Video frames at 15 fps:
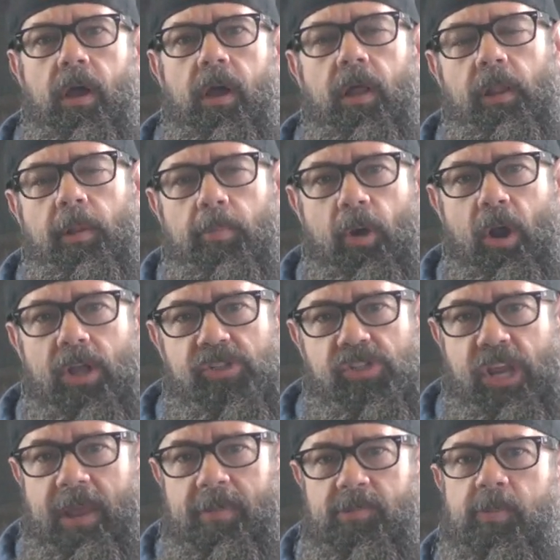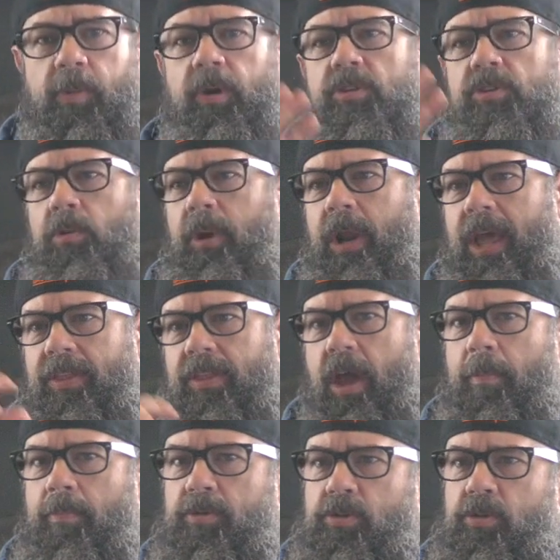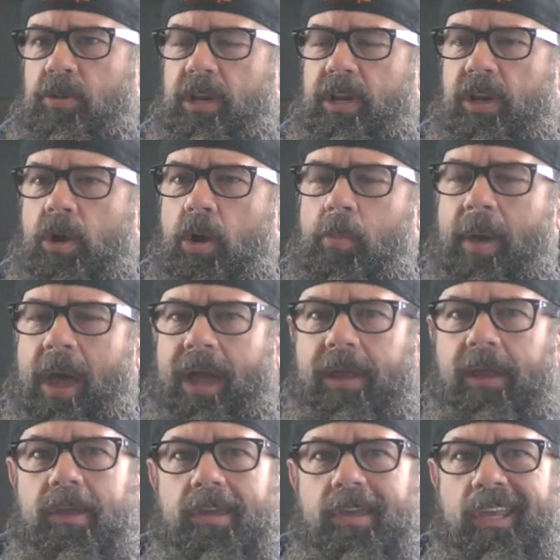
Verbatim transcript: a uh, LeBron James book. So when I had the opportunity to go back